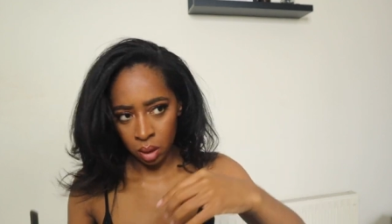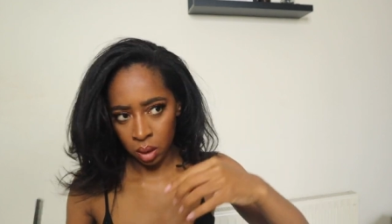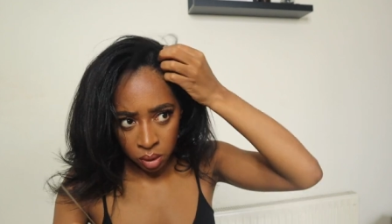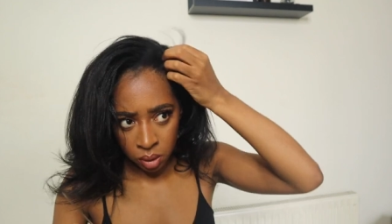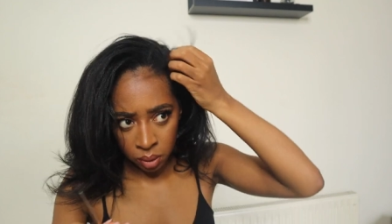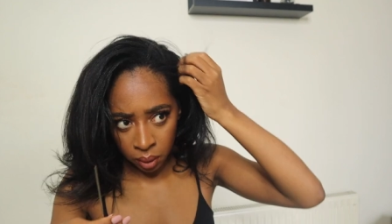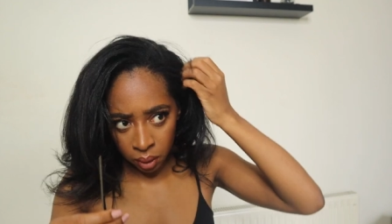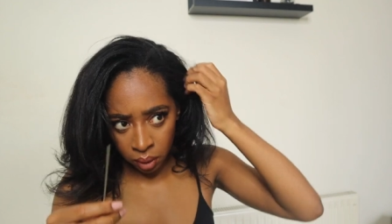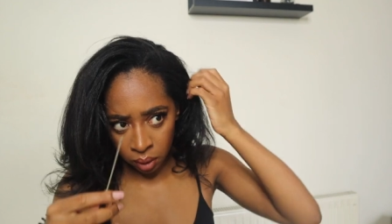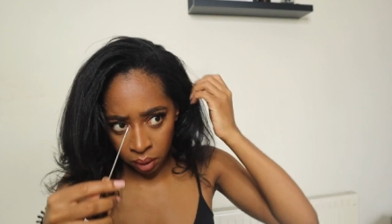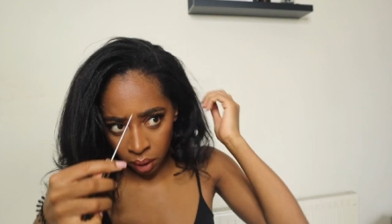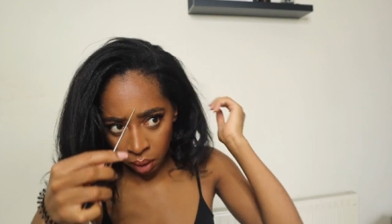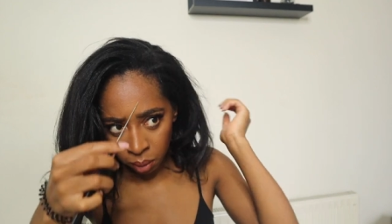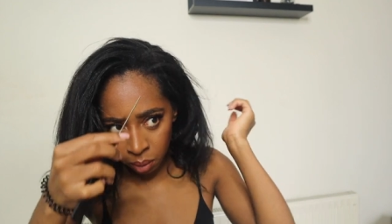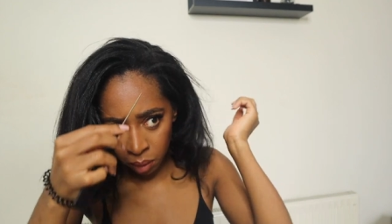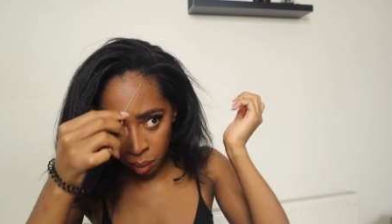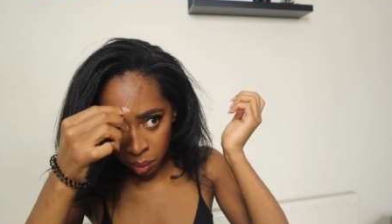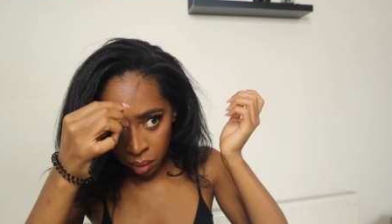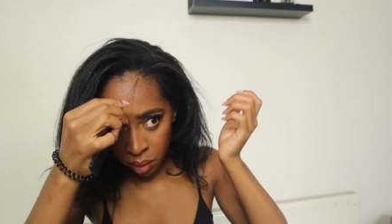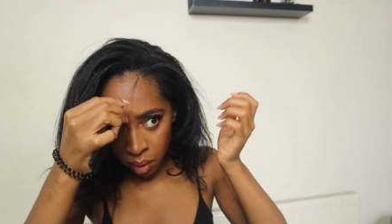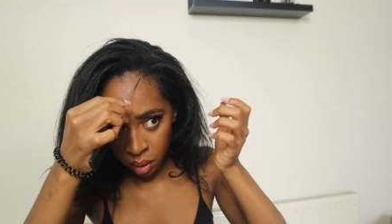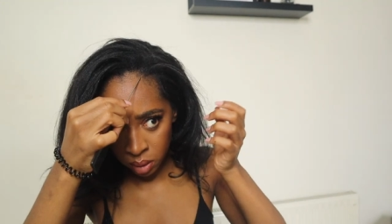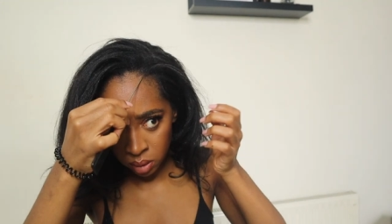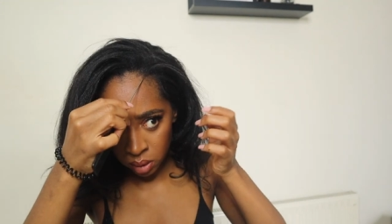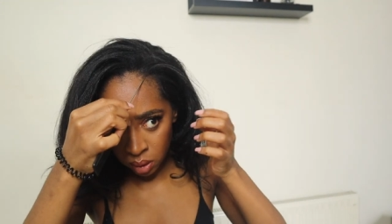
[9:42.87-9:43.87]
So I think my
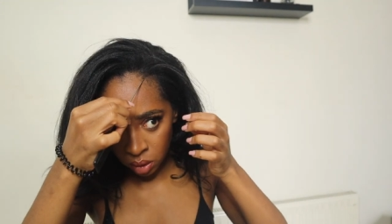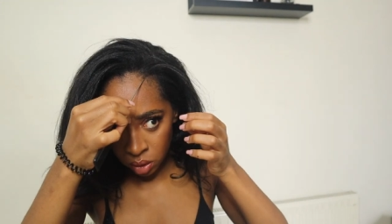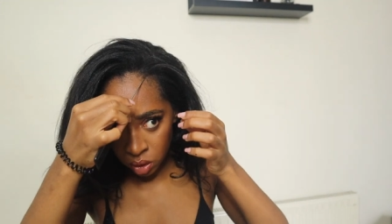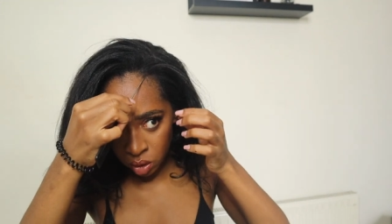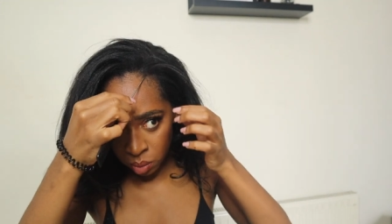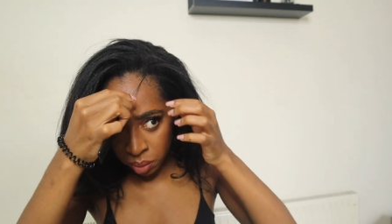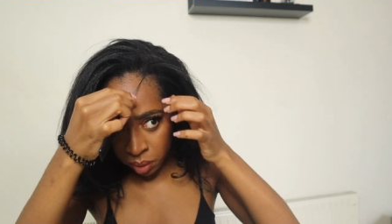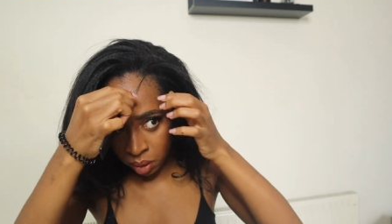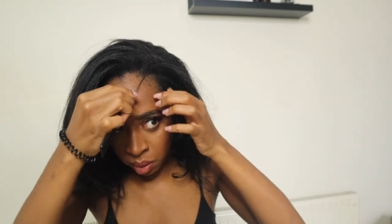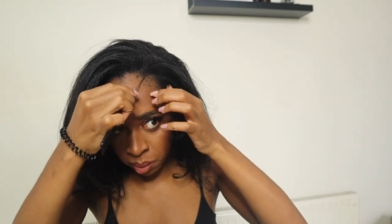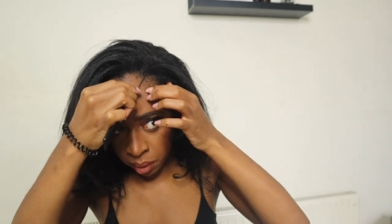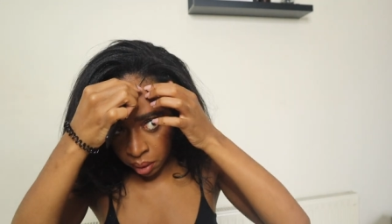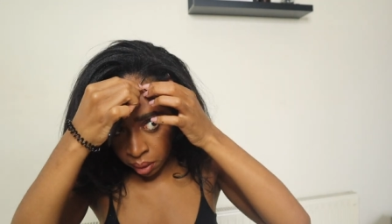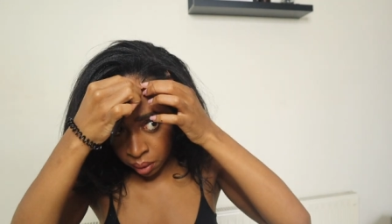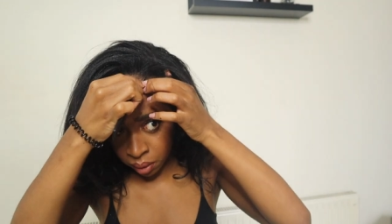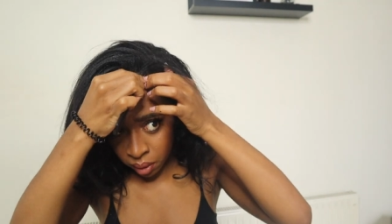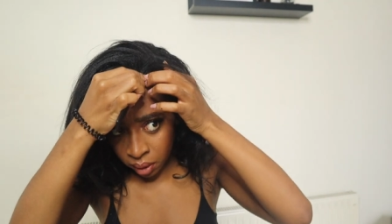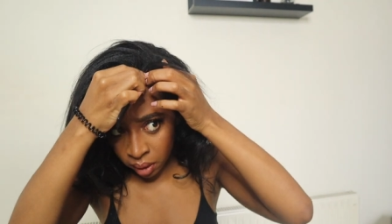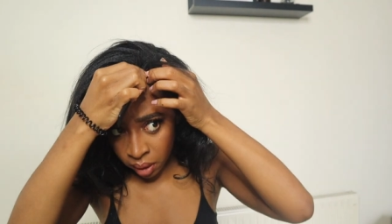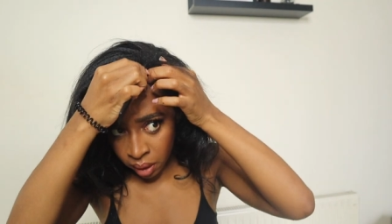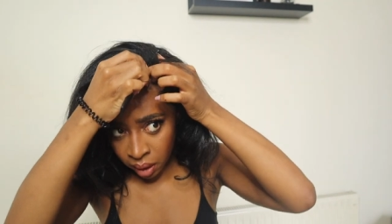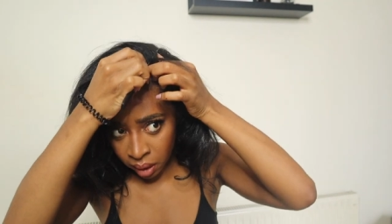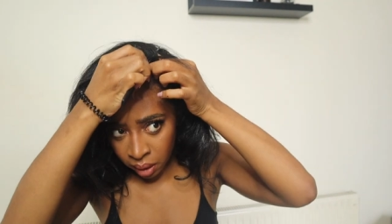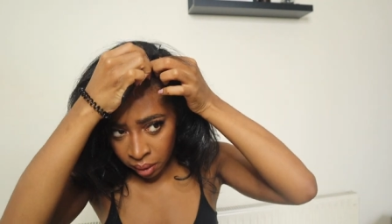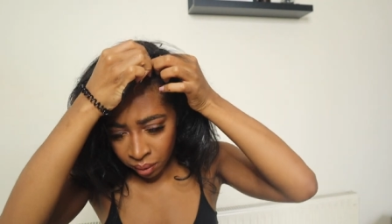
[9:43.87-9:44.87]
parting should be about
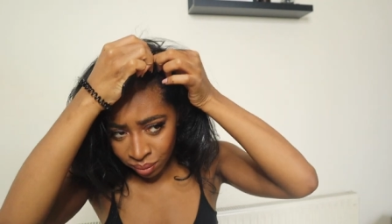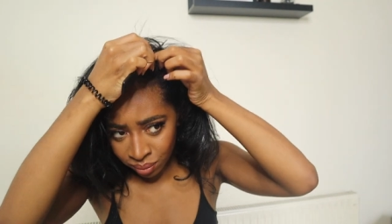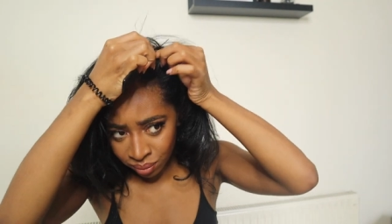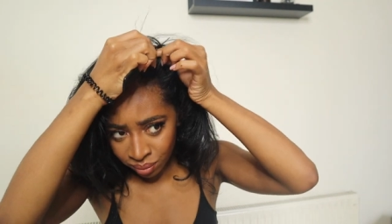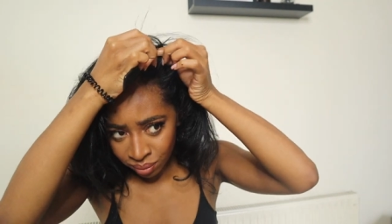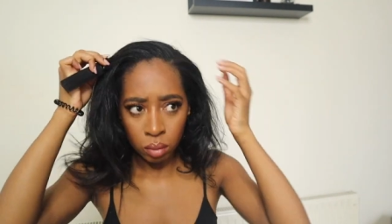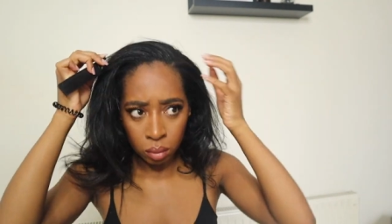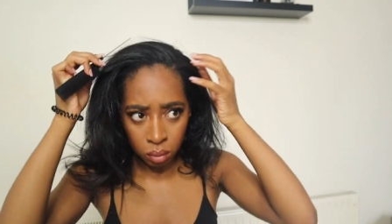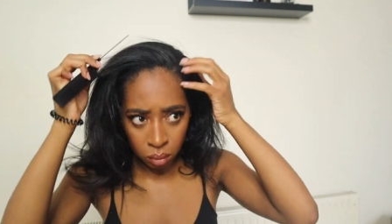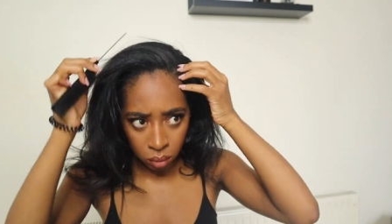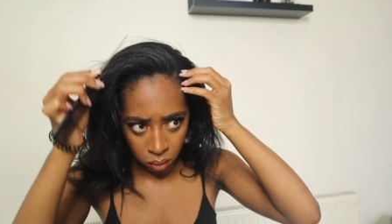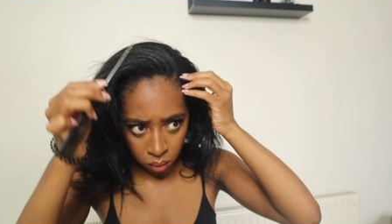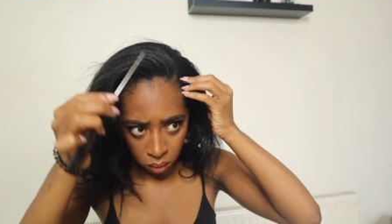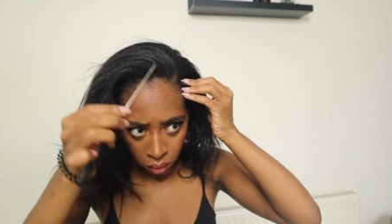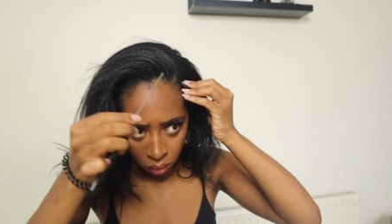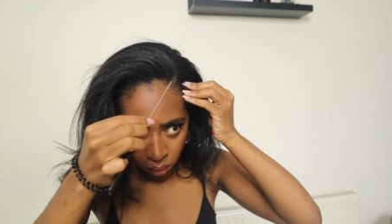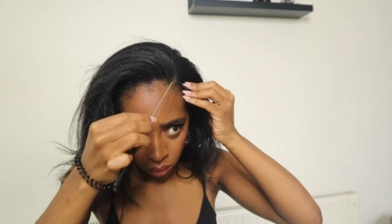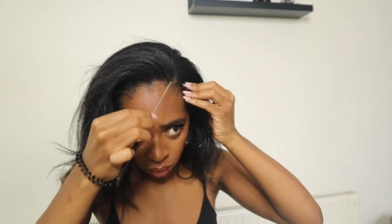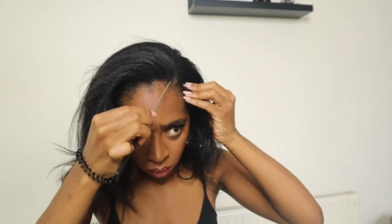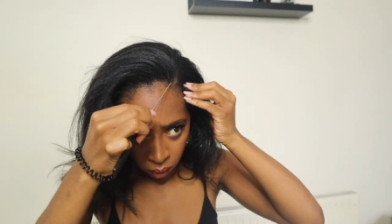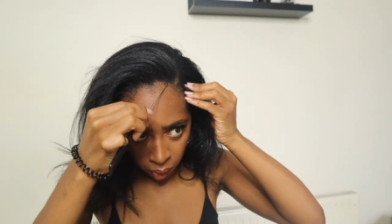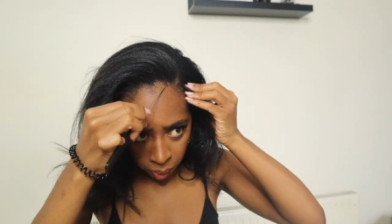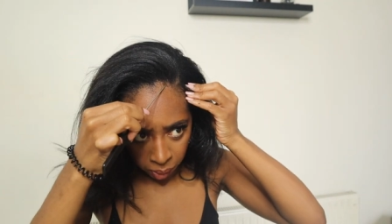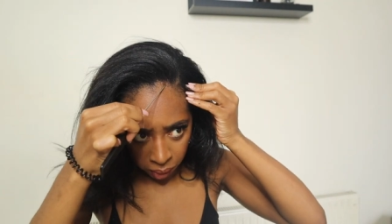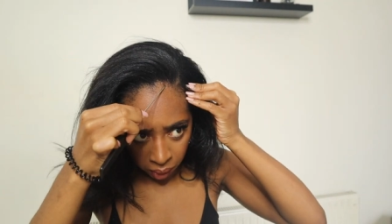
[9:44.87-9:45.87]
there,
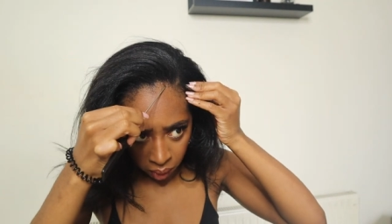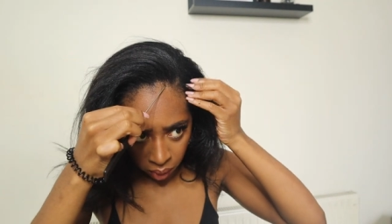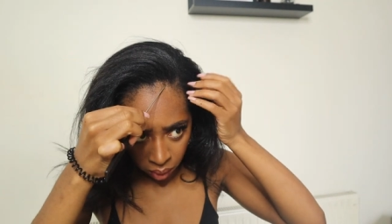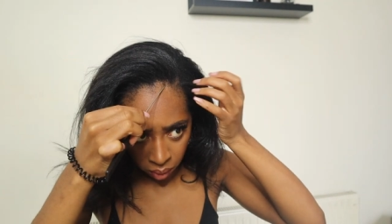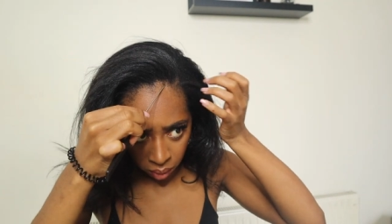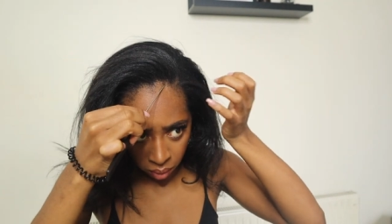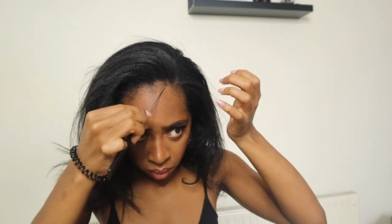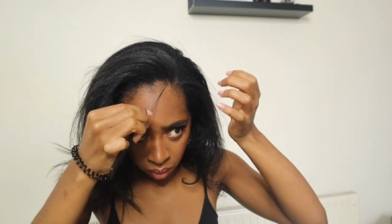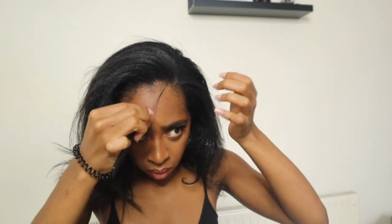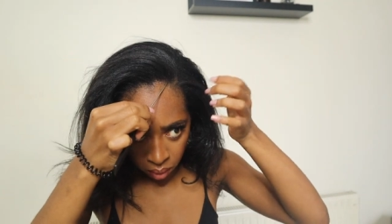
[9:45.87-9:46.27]
maybe